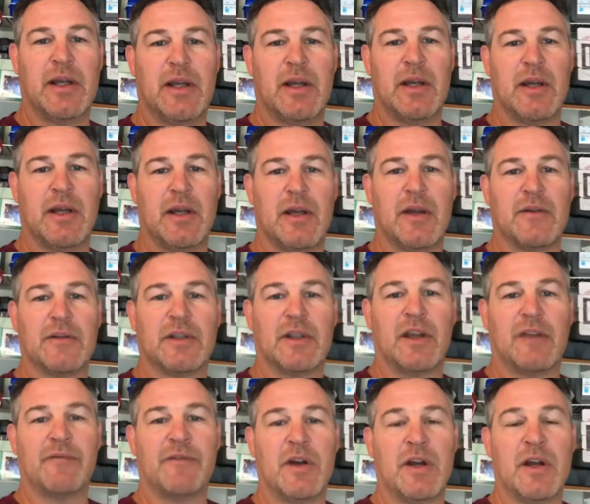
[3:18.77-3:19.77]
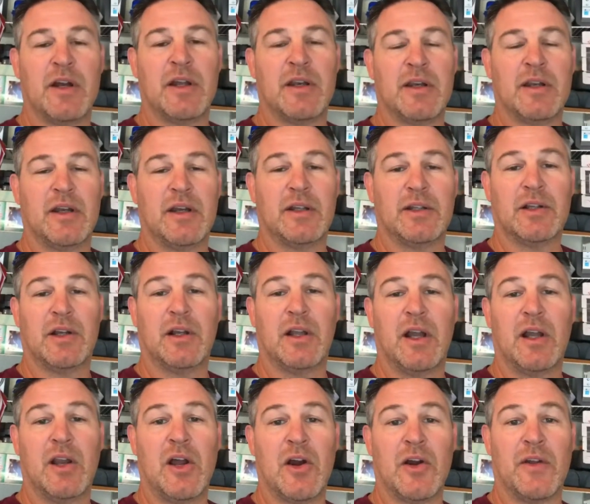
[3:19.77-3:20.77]
Uh, it was a lot of fun. Uh, took a
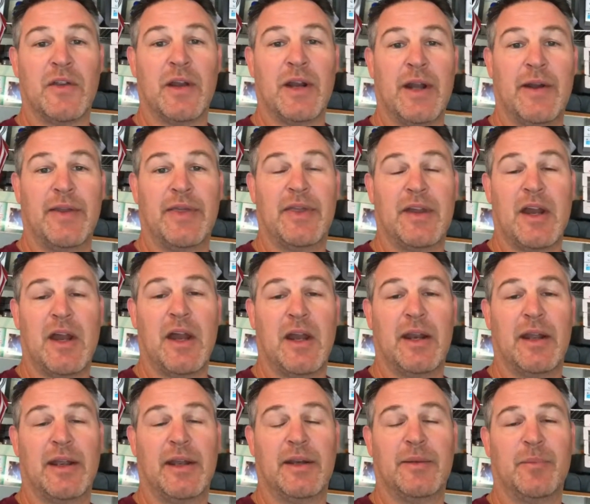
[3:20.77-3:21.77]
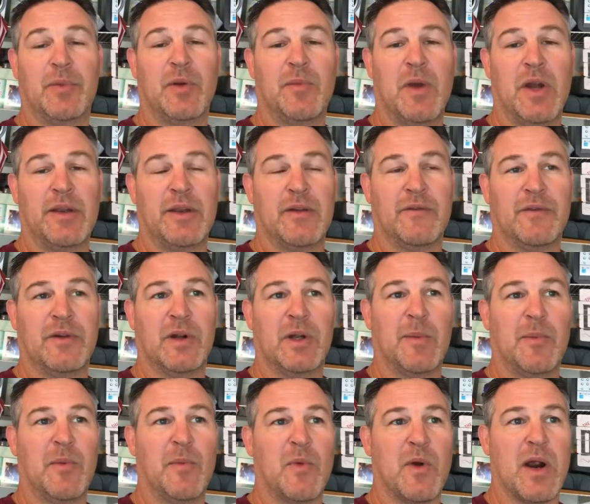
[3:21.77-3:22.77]
lot longer than I thought. I had to put them on there for a
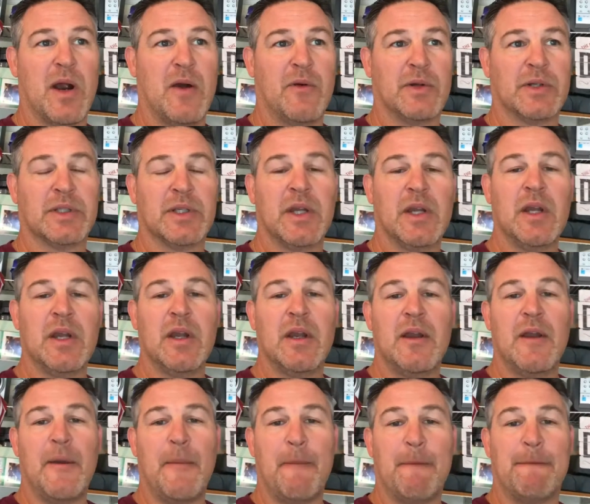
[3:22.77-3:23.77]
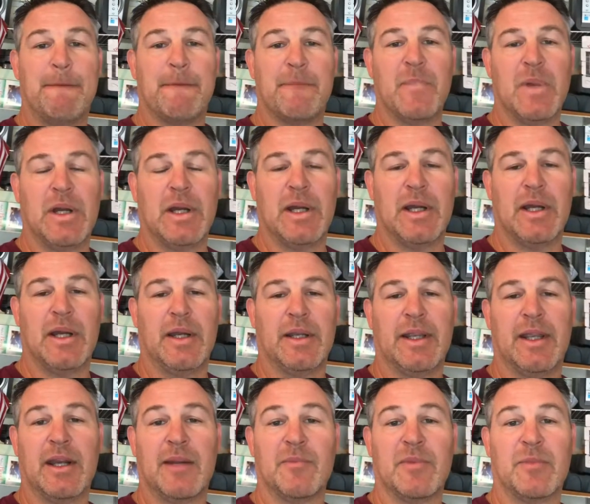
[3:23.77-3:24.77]
couple more hours uh,
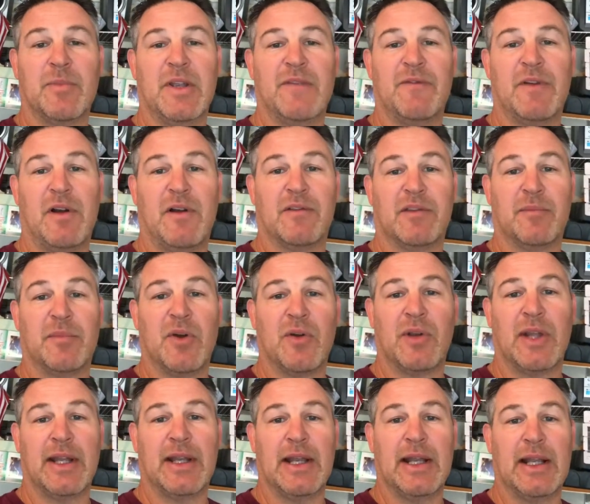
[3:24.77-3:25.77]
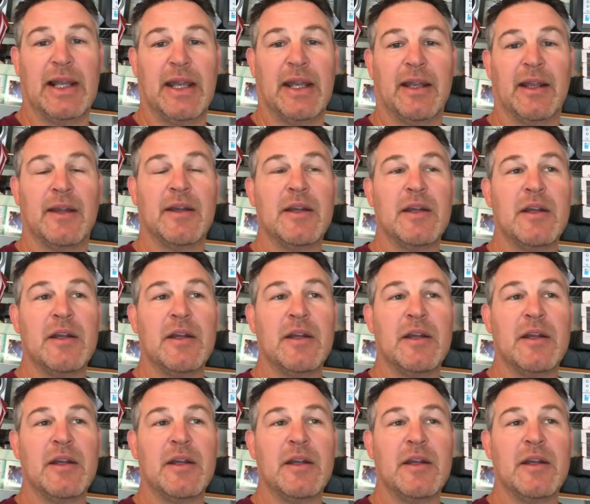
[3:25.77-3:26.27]
to get them to be fall off the bone like I like.